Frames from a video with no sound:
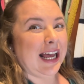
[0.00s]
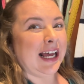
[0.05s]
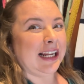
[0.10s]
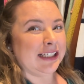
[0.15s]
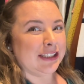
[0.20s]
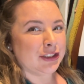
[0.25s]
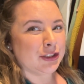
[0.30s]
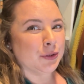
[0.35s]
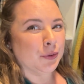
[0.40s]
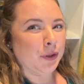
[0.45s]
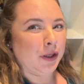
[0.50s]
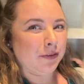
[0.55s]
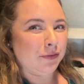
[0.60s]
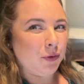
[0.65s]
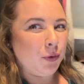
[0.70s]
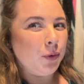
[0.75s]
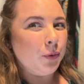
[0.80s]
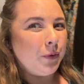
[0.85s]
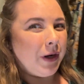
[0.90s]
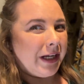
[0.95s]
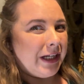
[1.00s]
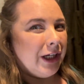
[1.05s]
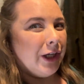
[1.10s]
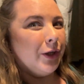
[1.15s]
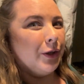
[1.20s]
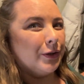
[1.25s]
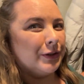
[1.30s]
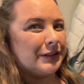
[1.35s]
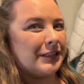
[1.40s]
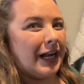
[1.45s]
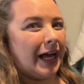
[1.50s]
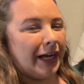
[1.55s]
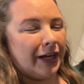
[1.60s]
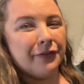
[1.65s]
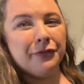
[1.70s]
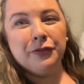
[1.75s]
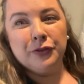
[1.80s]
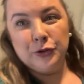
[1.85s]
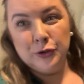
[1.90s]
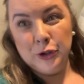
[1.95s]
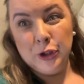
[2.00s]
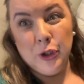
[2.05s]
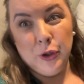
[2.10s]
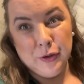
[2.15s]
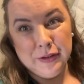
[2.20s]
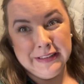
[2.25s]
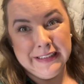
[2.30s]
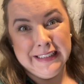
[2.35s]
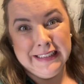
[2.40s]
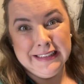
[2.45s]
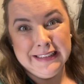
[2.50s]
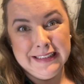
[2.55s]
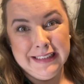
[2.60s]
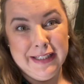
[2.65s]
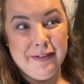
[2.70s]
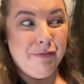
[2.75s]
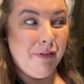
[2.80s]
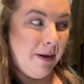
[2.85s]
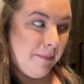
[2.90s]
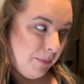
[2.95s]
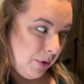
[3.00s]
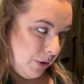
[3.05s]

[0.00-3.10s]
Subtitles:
and it sort of already looks like a full closet, if I'm